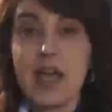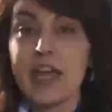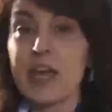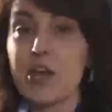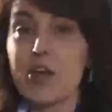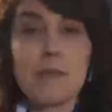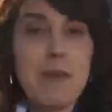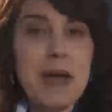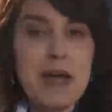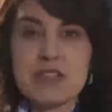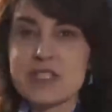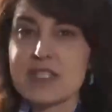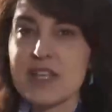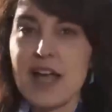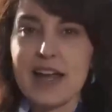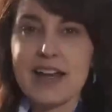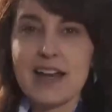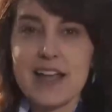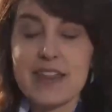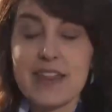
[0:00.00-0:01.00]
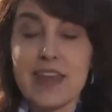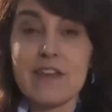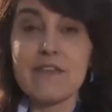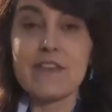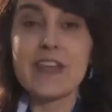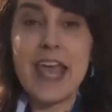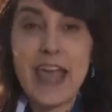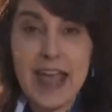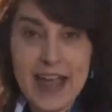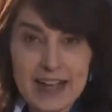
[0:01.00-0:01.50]
Here at Mount Sinai,
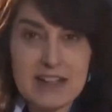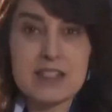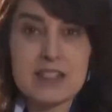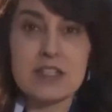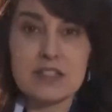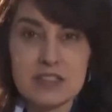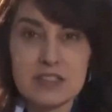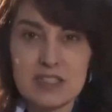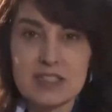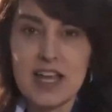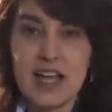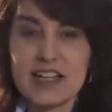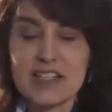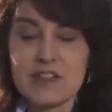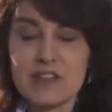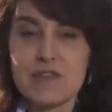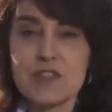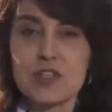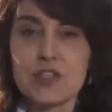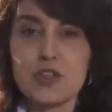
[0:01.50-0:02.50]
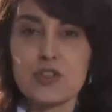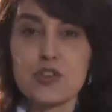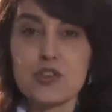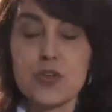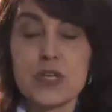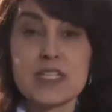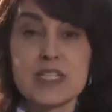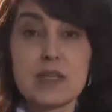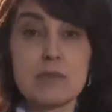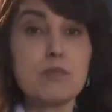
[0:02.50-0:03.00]
they've canceled elective
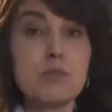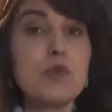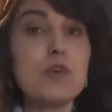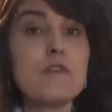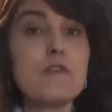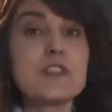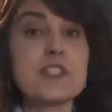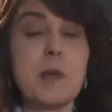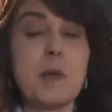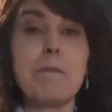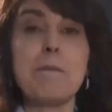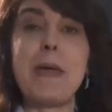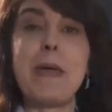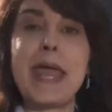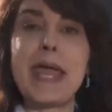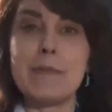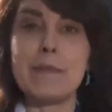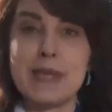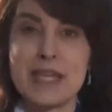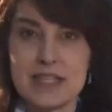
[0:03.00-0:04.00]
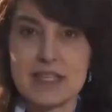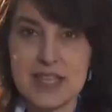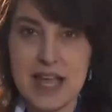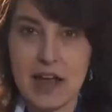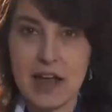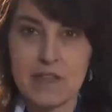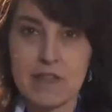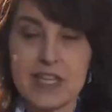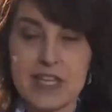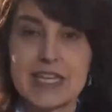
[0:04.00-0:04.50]
surgeries and moved some babies
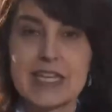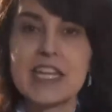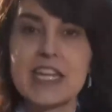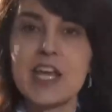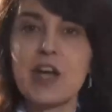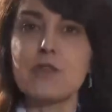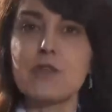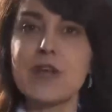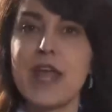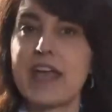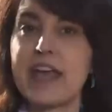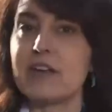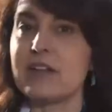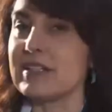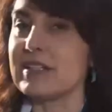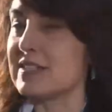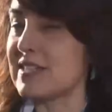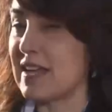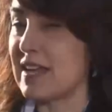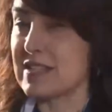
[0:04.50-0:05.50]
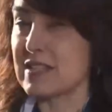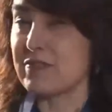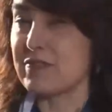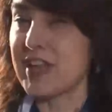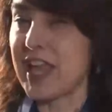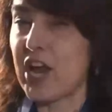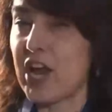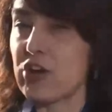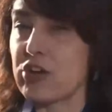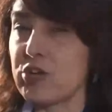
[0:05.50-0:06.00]
out of the neonatal
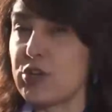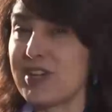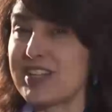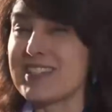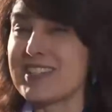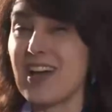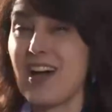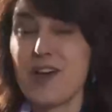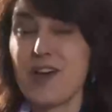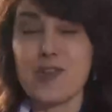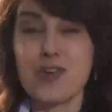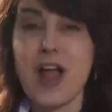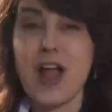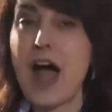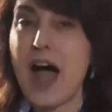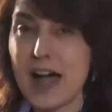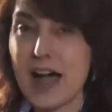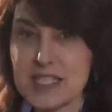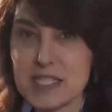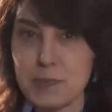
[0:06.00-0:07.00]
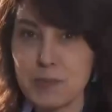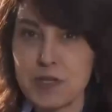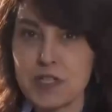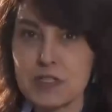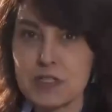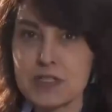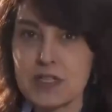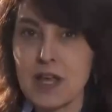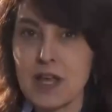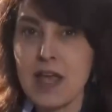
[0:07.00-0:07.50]
intensive care unit to other
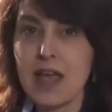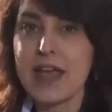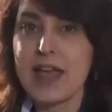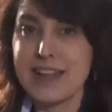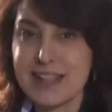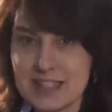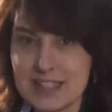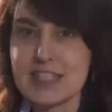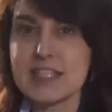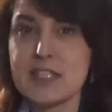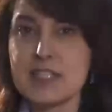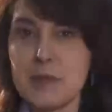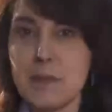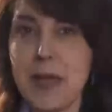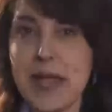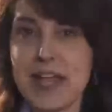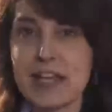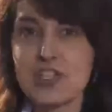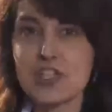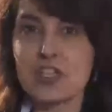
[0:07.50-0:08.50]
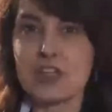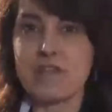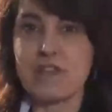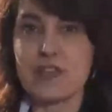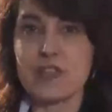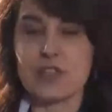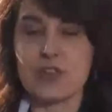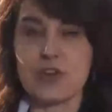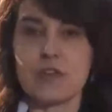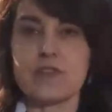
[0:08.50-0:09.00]
hospitals in anticipation
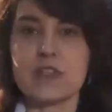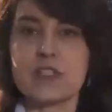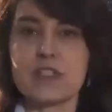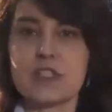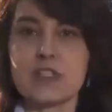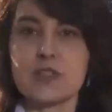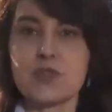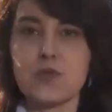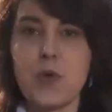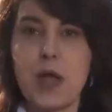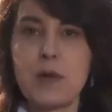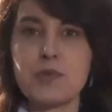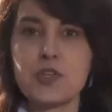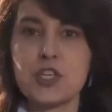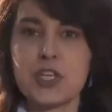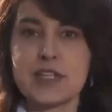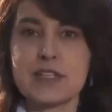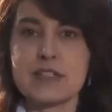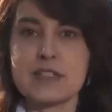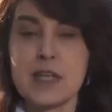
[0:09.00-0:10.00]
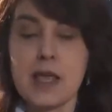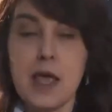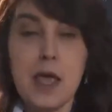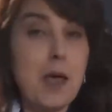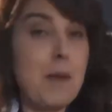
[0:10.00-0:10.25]
of the service disruptions.